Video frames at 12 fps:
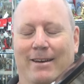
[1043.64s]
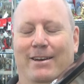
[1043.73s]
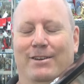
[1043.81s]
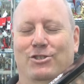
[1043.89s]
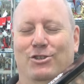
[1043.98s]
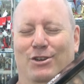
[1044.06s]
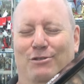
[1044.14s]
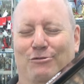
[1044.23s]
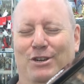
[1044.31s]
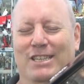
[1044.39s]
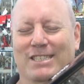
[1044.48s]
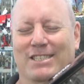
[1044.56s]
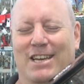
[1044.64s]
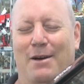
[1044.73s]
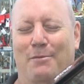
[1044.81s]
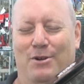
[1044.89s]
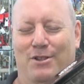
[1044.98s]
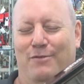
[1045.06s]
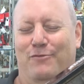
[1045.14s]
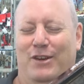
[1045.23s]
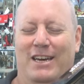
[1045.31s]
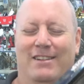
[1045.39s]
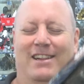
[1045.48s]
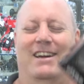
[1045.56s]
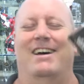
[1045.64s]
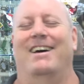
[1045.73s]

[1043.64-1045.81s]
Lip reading: should I really say what I feel?